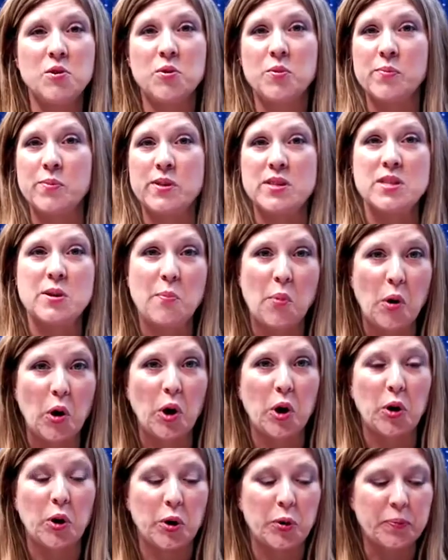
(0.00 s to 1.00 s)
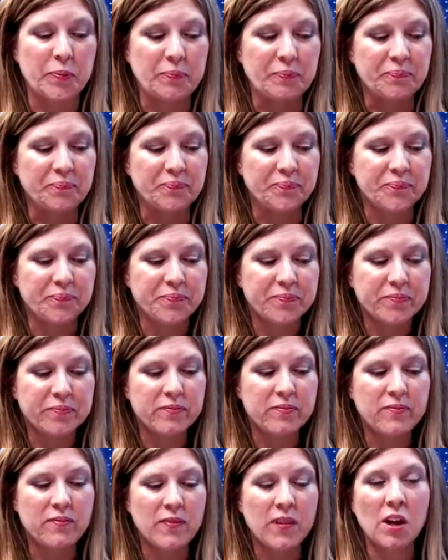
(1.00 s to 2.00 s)
Zoom support group,
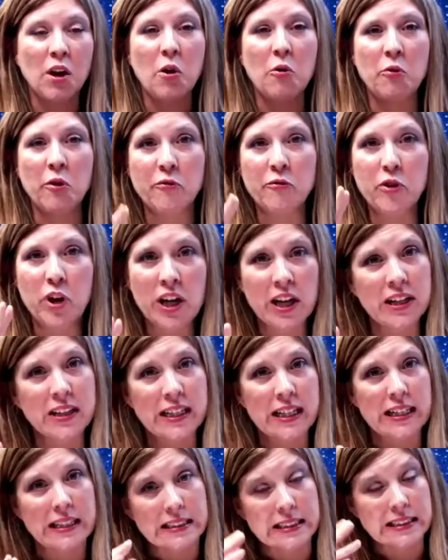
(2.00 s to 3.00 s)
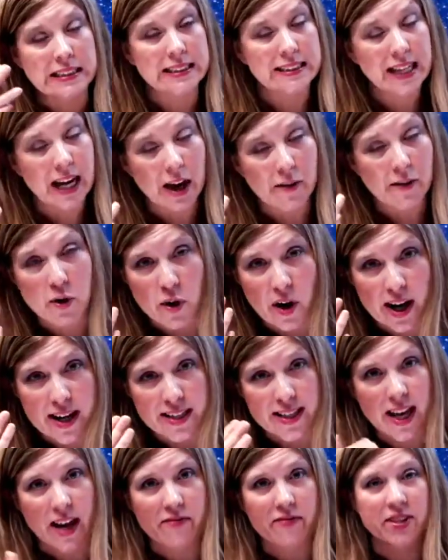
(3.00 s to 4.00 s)
where frankly, the staff
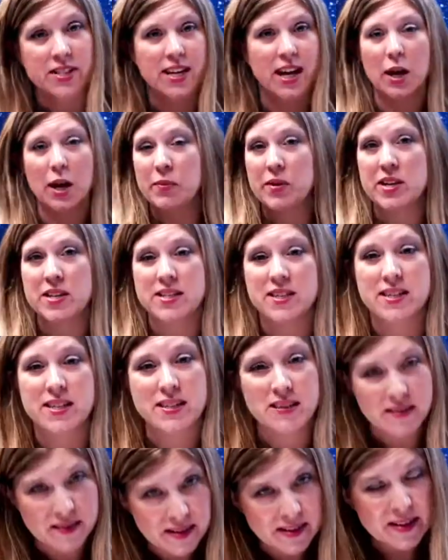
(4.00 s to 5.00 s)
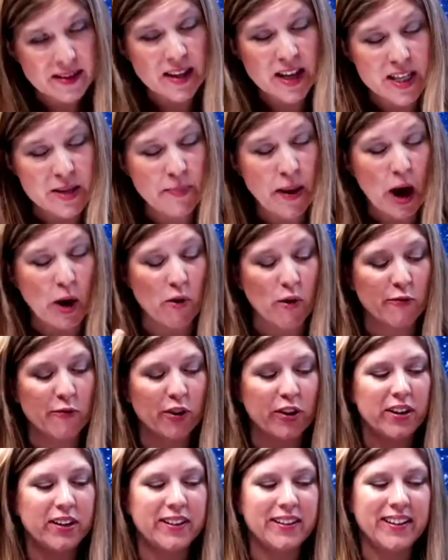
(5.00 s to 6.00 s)
cries half the time because it's
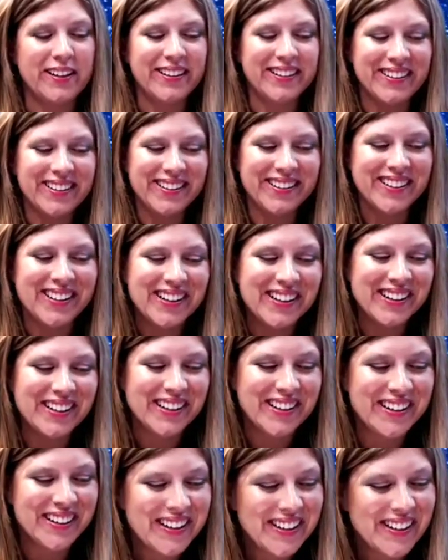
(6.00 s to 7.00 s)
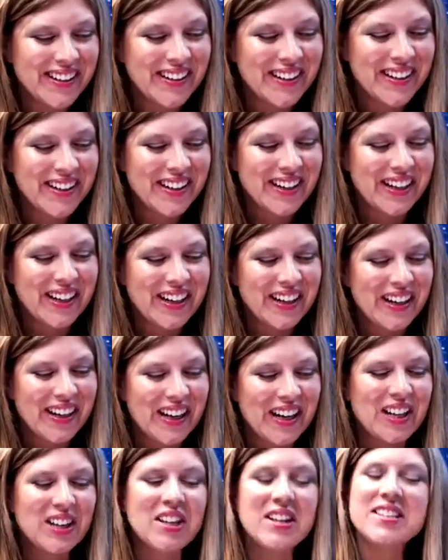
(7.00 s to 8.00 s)
powerful.
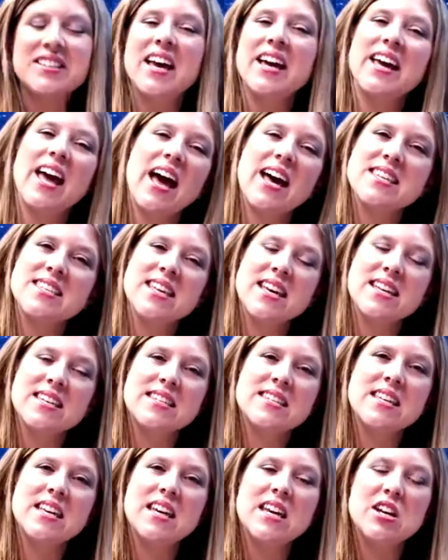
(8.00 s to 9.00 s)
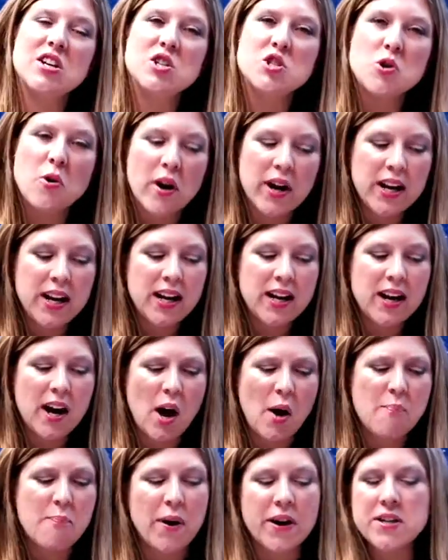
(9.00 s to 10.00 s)
It looks like SAC joining
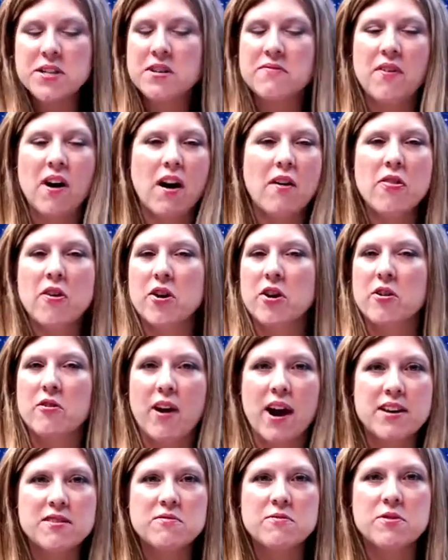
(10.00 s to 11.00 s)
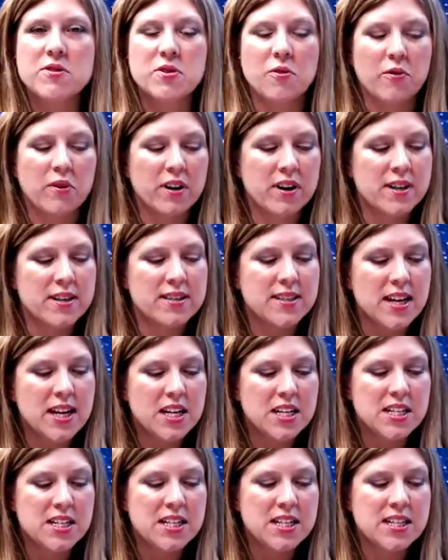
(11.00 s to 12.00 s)
a bunch of other grassroots
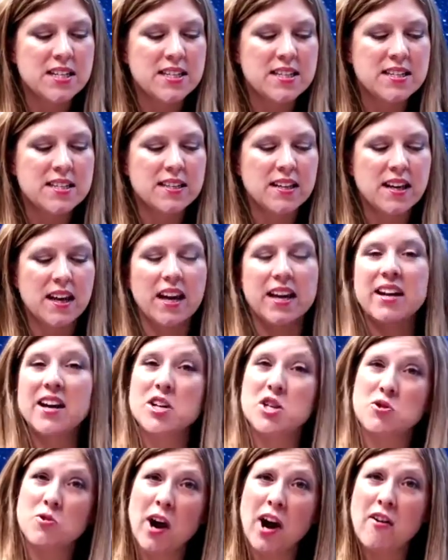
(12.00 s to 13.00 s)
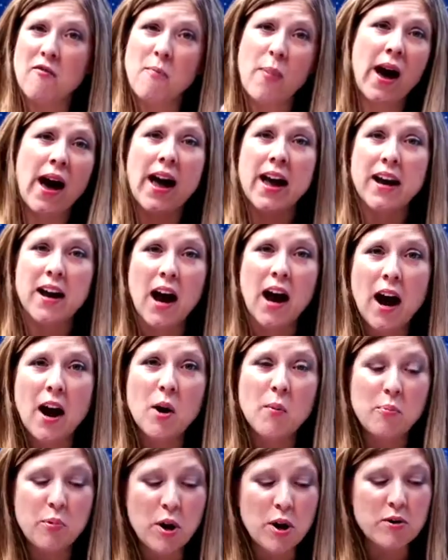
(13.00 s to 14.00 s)
organizations in a drive-by
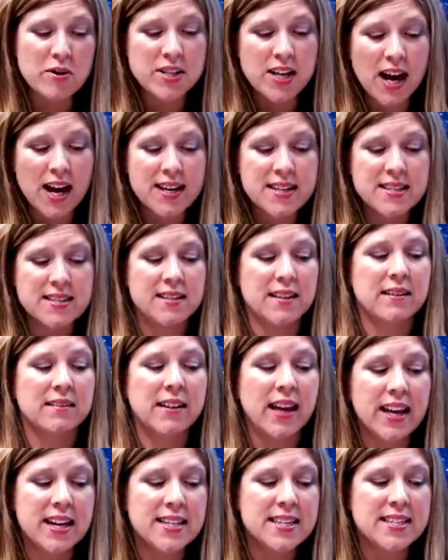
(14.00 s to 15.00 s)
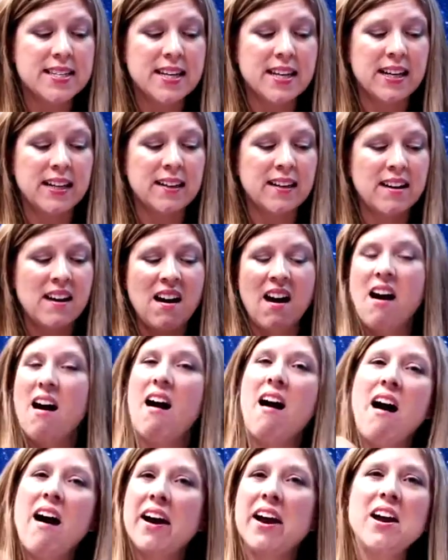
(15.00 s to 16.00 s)
car protest in Lansing,
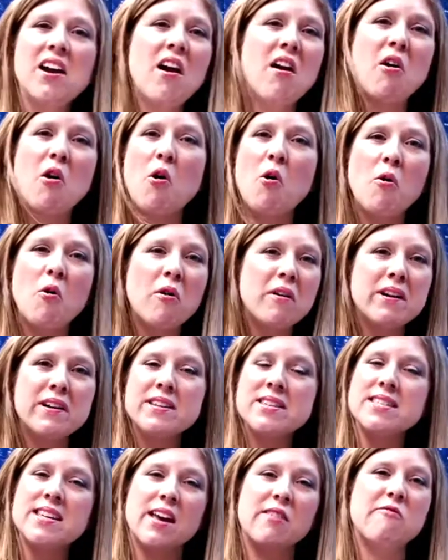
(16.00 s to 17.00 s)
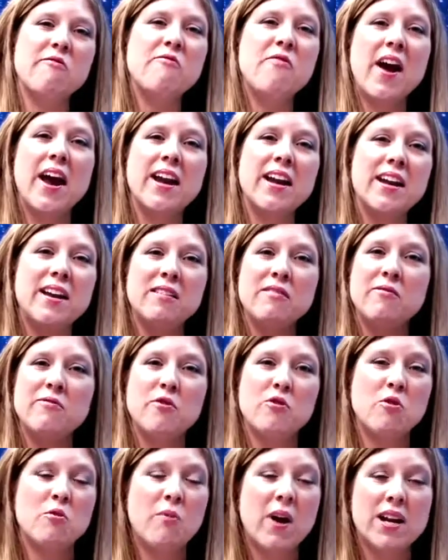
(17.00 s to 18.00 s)
honking our horns and fighting
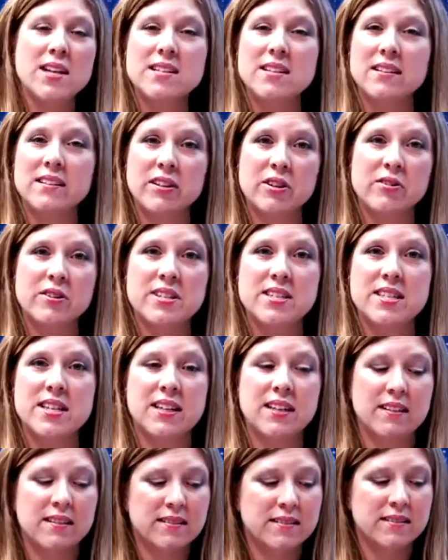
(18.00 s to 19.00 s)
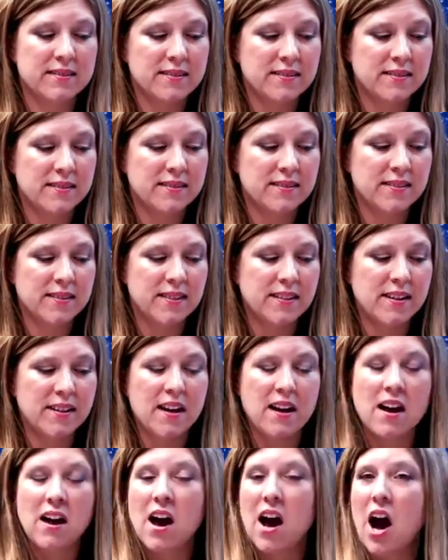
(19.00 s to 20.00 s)
for the right to literacy.
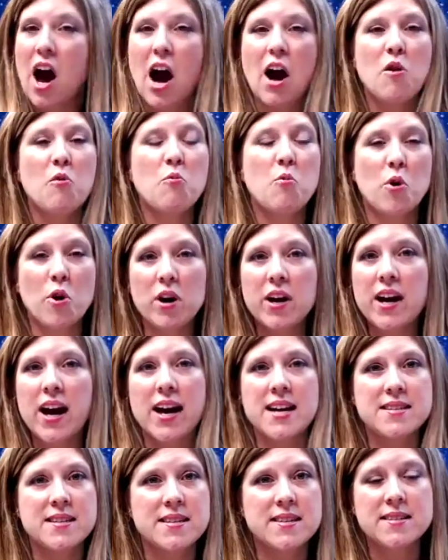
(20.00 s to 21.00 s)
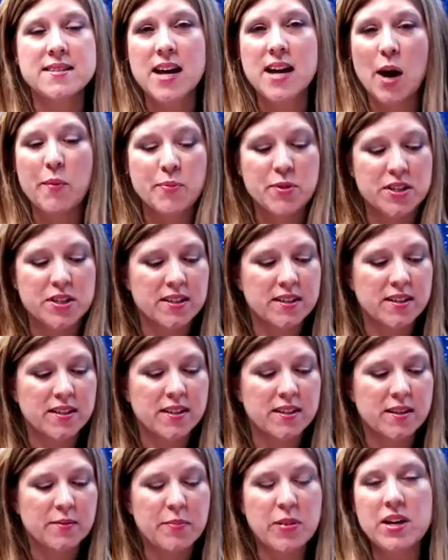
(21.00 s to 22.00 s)
Our work hasn't stopped
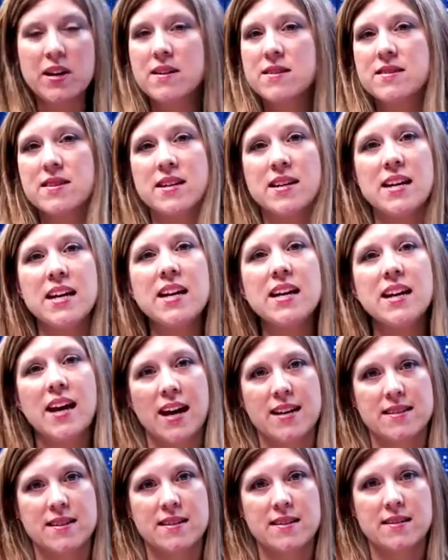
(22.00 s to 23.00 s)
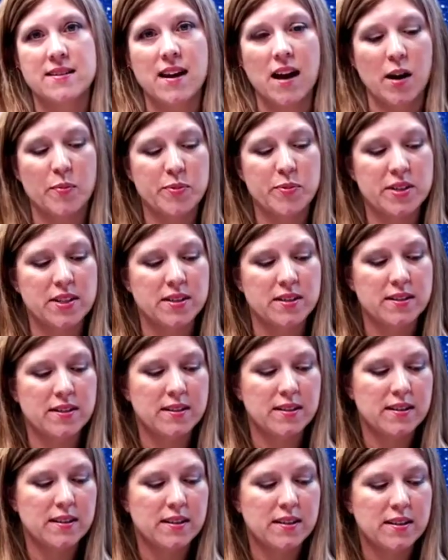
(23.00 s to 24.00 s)
because the need hasn't stopped.